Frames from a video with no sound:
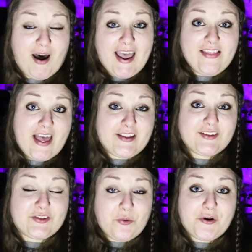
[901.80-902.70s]
by
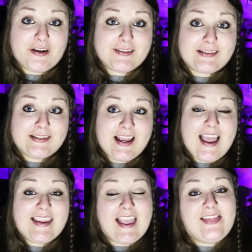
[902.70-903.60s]
that source
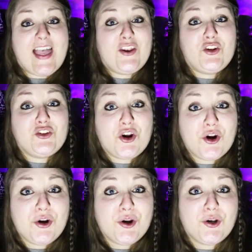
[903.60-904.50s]
can then in
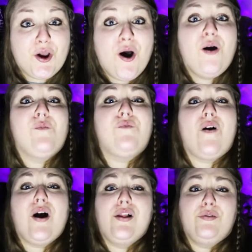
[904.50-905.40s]
turn
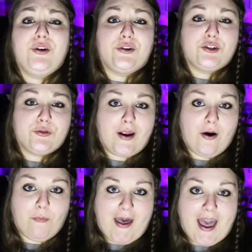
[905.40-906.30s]
follow your
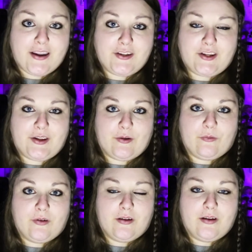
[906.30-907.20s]
trail back to
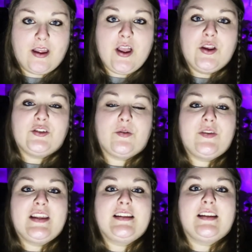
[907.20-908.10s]
you. So
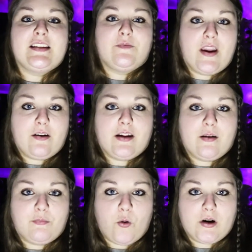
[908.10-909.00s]
this is very
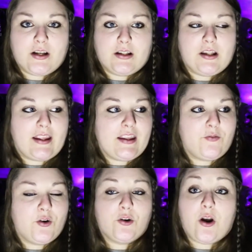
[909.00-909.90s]
important. Like
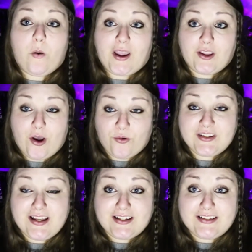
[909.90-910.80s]
if you're going
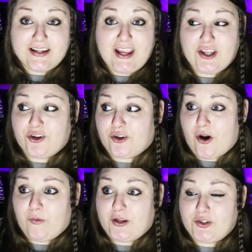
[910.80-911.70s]
ghost hunting and you're
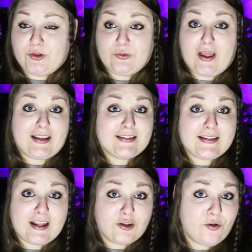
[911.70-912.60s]
going to like a
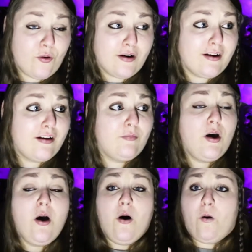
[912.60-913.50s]

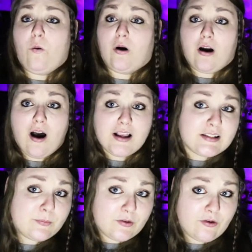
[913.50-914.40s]
sanatorium or a
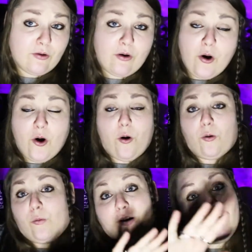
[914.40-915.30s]
hospital
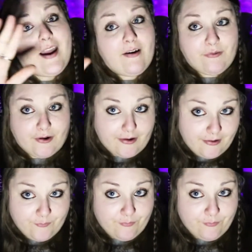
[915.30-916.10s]
or wherever,